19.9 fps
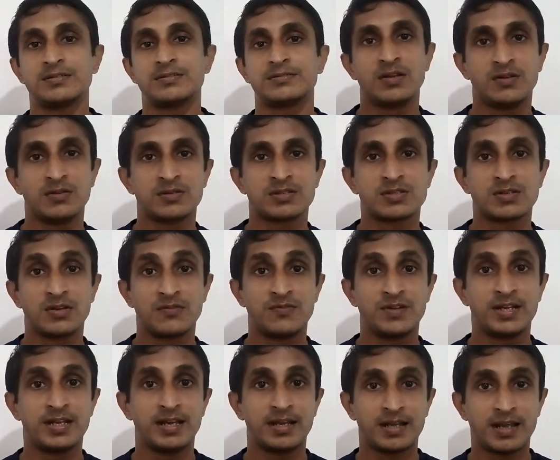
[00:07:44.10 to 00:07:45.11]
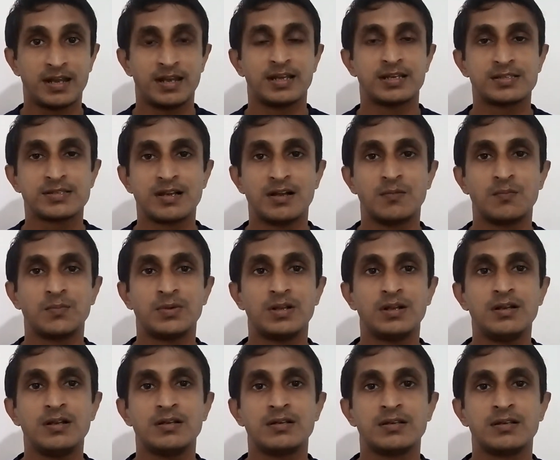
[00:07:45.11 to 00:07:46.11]
So if we take an example,
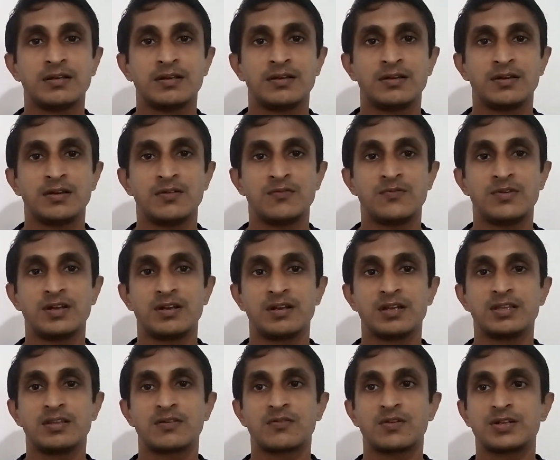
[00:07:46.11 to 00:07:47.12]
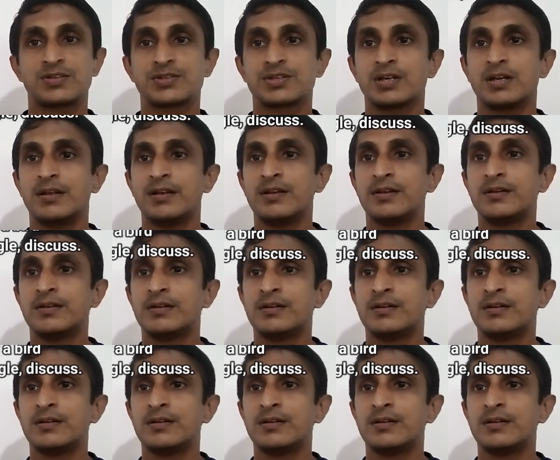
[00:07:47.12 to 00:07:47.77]
if we read the question,